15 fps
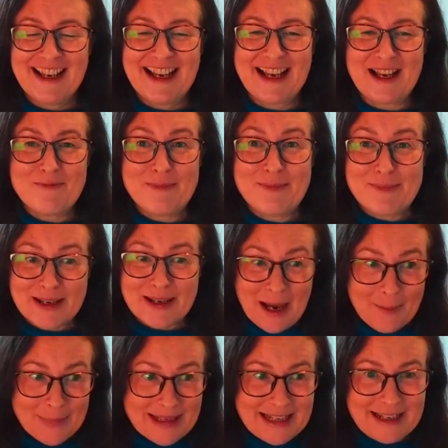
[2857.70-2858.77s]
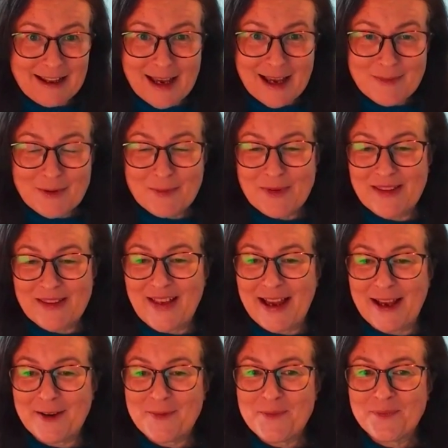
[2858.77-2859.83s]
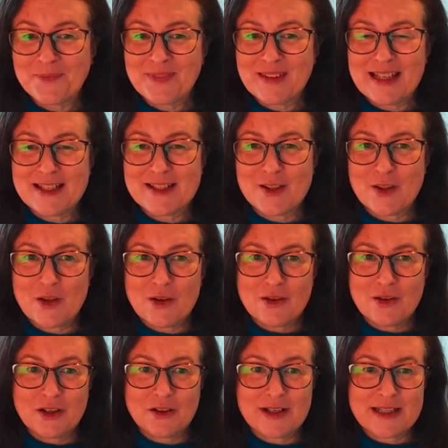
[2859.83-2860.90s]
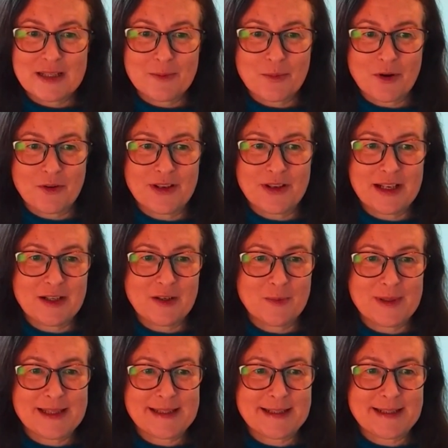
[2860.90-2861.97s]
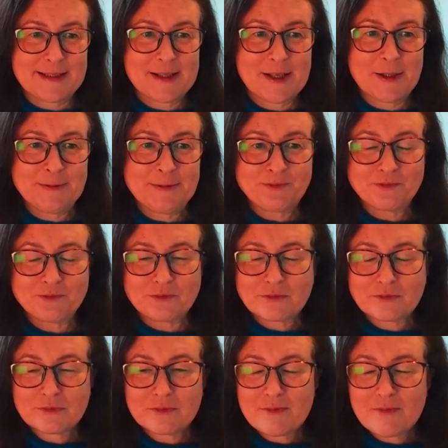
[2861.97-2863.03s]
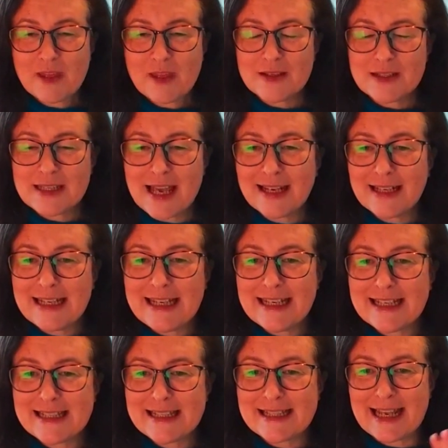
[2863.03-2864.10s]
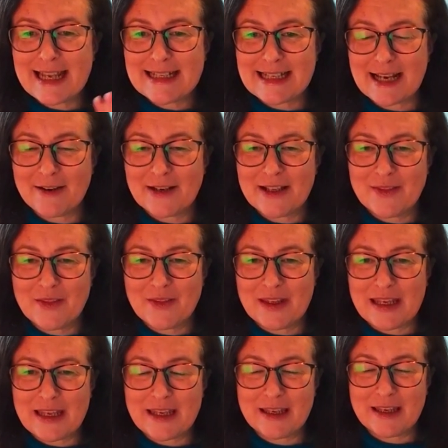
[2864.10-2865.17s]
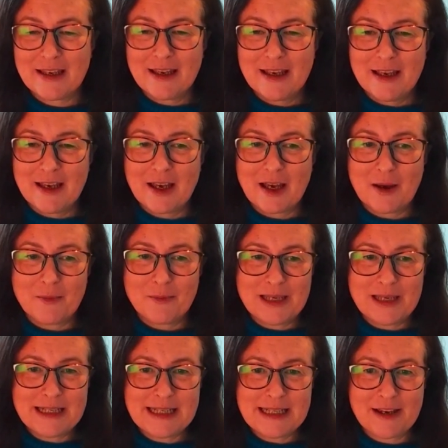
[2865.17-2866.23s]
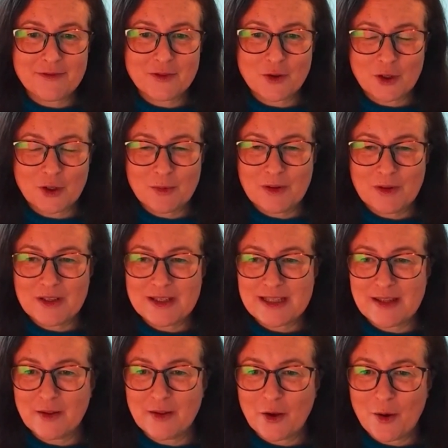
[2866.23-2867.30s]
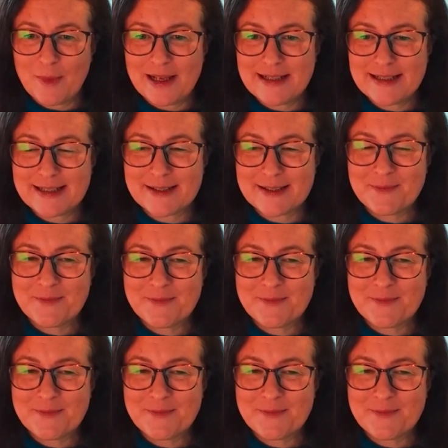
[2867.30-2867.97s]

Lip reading: and become in alignment with that, and so that you can increase the profit in your business. So the technique is laid out in the PDF document that's in the comments.